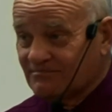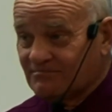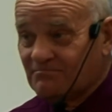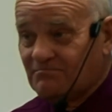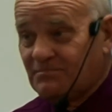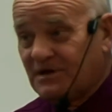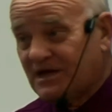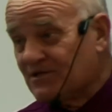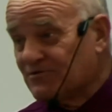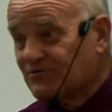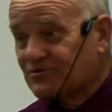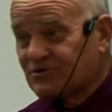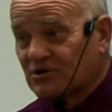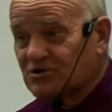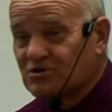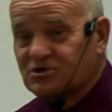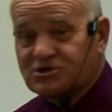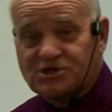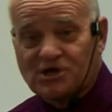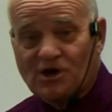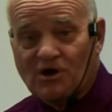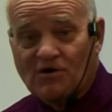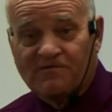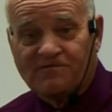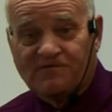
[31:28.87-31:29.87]
been through
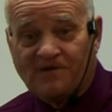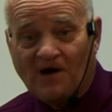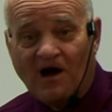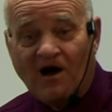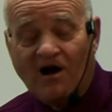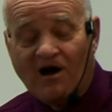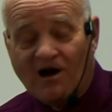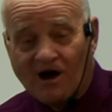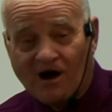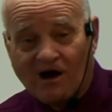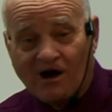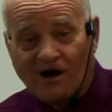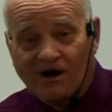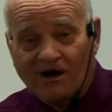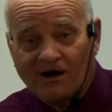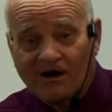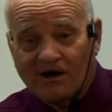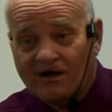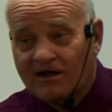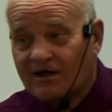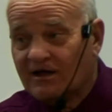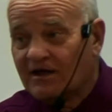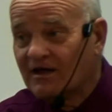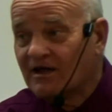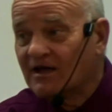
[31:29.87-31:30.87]
so far
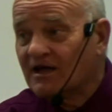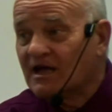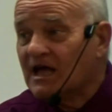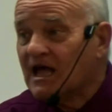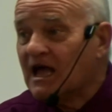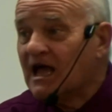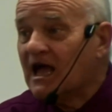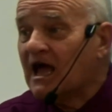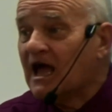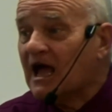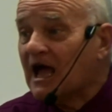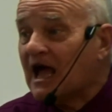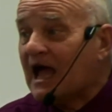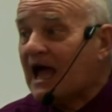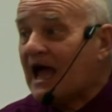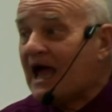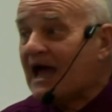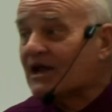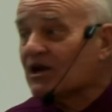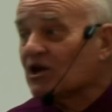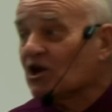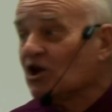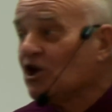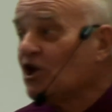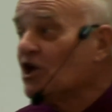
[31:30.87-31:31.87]

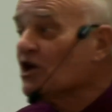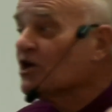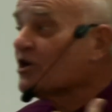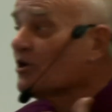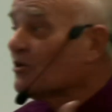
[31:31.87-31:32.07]
and look